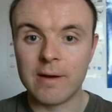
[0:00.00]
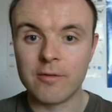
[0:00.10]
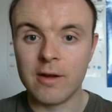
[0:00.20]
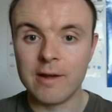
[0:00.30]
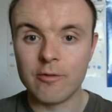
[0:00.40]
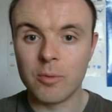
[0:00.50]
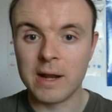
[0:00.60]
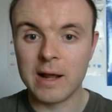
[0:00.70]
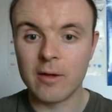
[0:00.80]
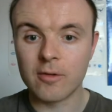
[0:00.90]
after
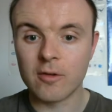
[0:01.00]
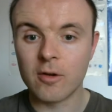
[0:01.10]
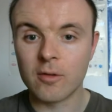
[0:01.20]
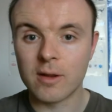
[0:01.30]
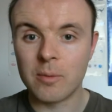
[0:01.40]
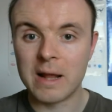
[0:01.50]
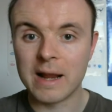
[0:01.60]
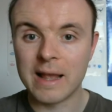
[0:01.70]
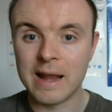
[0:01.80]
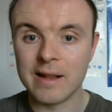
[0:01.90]
everybody else has gone to the Black
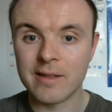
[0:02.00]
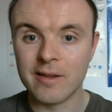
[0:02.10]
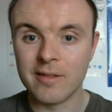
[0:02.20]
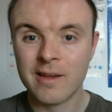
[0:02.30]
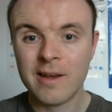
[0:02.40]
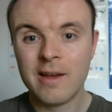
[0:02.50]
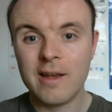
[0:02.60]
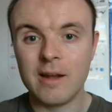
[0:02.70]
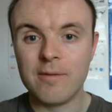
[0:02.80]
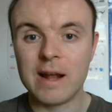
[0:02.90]
Gate, because
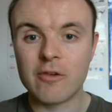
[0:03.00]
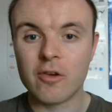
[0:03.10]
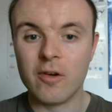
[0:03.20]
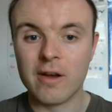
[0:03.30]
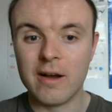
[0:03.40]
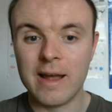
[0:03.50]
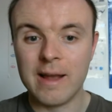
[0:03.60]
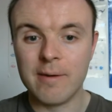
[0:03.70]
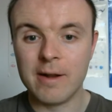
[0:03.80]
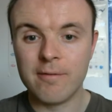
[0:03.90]
in the theatrical cut,
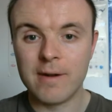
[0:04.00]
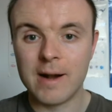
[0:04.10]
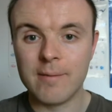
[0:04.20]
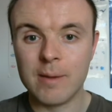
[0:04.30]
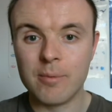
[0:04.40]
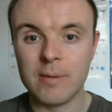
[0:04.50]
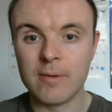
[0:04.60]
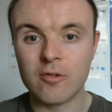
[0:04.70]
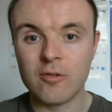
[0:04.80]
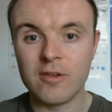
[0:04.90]
Eowyn and Faramir pretty
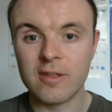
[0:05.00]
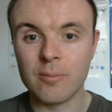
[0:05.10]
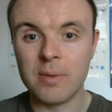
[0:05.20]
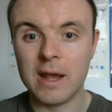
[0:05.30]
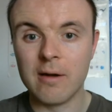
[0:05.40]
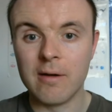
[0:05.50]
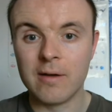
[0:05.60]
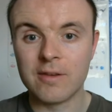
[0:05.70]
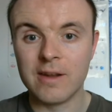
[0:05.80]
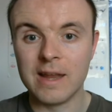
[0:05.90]
much disappear
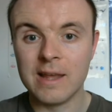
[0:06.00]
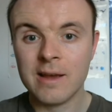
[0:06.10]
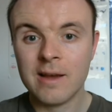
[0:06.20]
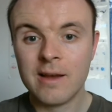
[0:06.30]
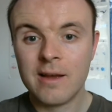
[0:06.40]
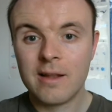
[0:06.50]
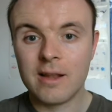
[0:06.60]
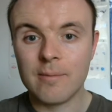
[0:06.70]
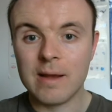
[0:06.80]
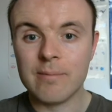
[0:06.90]
after the
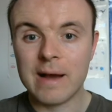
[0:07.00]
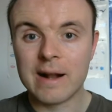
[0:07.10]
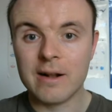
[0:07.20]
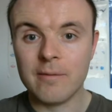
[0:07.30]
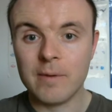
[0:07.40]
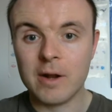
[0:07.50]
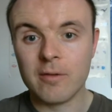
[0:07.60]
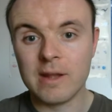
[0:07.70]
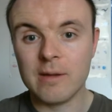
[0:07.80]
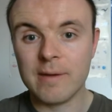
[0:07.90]
main battle, and we don't
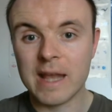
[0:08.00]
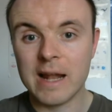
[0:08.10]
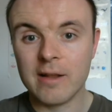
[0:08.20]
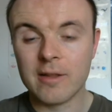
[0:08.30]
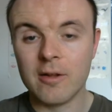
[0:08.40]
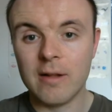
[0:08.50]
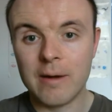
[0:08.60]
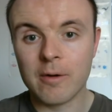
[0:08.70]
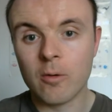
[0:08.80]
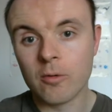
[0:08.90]
see them again until
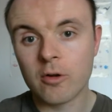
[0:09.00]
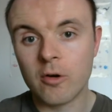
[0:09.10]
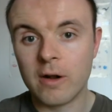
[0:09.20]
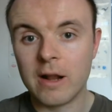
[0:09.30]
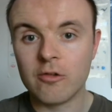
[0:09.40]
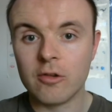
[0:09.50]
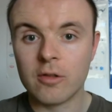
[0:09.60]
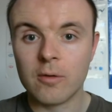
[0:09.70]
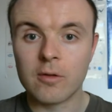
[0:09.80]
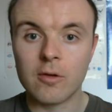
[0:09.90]
Aragorn's coronation,
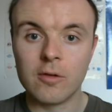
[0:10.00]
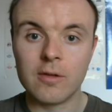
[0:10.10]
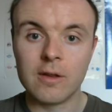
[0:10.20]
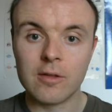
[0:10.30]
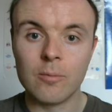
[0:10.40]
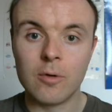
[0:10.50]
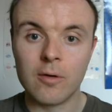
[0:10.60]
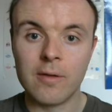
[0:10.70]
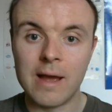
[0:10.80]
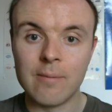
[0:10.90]
so it's good to see some
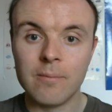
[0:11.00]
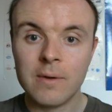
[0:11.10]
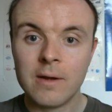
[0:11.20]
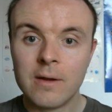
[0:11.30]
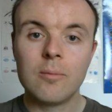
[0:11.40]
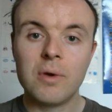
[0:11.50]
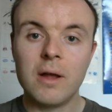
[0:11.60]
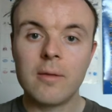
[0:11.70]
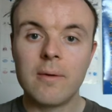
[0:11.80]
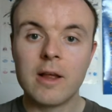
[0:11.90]
more of them. But
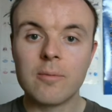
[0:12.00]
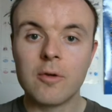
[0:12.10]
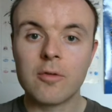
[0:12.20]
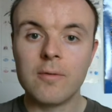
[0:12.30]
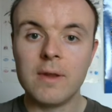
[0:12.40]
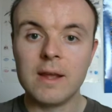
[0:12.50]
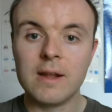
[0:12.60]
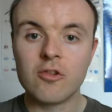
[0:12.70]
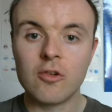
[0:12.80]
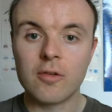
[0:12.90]
otherwise, most of the
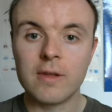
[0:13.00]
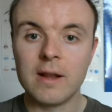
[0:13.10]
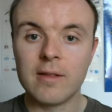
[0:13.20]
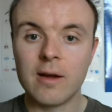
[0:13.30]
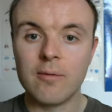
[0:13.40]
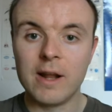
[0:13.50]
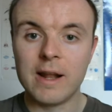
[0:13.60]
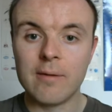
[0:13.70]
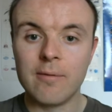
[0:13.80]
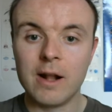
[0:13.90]
additional scenes aren't really
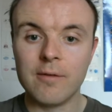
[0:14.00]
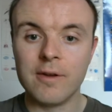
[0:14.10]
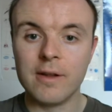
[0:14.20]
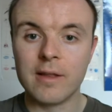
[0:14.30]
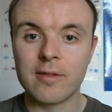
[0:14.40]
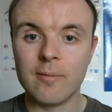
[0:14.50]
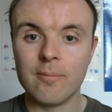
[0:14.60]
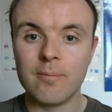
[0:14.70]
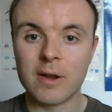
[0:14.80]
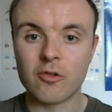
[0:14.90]
that relevant. There's
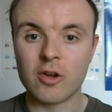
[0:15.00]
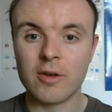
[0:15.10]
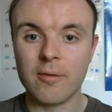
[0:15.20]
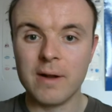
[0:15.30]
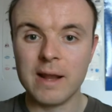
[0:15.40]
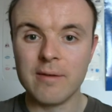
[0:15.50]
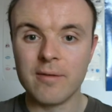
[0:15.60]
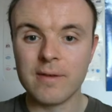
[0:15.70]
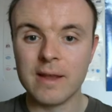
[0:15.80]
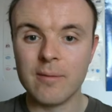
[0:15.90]
some extra comic relief
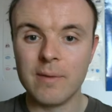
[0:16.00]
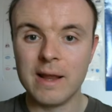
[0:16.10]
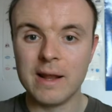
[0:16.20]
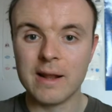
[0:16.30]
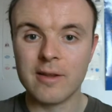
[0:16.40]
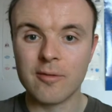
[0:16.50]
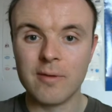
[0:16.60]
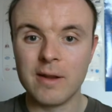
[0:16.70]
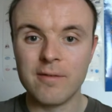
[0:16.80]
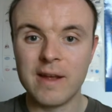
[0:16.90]
with Gimli that doesn't
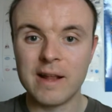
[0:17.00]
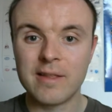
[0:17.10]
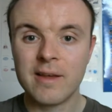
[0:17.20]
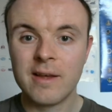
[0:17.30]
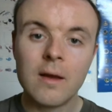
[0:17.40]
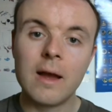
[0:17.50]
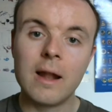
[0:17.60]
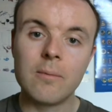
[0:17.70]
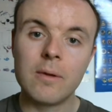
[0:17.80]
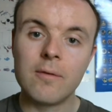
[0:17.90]
really fit.
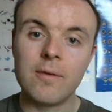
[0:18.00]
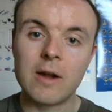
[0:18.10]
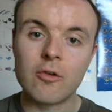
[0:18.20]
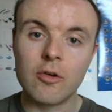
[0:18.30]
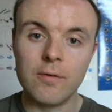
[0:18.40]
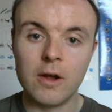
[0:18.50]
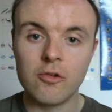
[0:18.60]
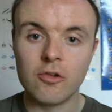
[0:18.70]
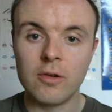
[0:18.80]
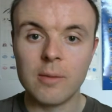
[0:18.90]
And with the theatrical
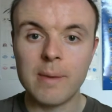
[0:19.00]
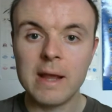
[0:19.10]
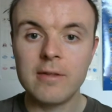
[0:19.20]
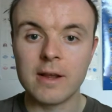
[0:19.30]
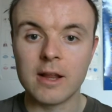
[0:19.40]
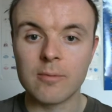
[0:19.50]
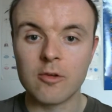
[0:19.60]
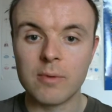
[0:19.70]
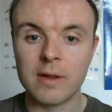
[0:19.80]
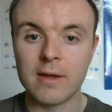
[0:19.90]
version, the pacing is
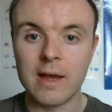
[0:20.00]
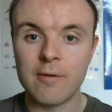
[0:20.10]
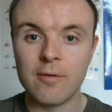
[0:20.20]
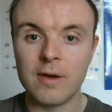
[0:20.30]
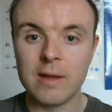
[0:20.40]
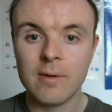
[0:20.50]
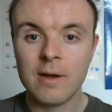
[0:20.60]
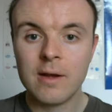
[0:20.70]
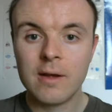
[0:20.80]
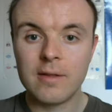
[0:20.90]
much better. Every
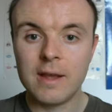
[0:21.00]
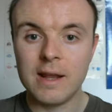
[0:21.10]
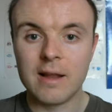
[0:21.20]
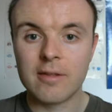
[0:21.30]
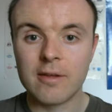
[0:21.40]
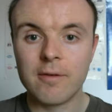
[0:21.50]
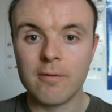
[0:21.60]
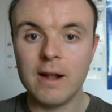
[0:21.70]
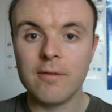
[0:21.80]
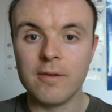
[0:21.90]
scene has something
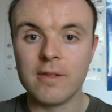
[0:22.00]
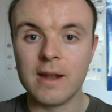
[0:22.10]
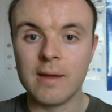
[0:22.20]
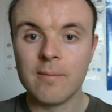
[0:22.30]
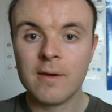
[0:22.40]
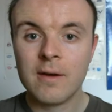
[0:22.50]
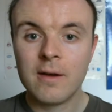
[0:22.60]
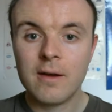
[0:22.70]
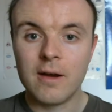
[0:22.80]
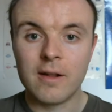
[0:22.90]
relevant in it,
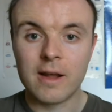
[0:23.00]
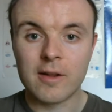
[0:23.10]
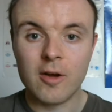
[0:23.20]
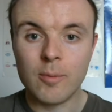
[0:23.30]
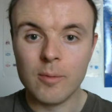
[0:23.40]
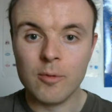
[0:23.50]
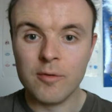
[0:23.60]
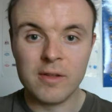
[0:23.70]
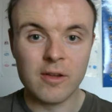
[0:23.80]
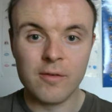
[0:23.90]
unlike the Hobbit
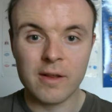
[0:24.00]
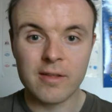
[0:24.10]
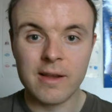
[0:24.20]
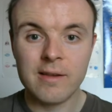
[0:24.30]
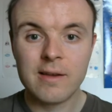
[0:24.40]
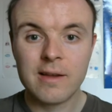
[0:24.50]
movies, obviously.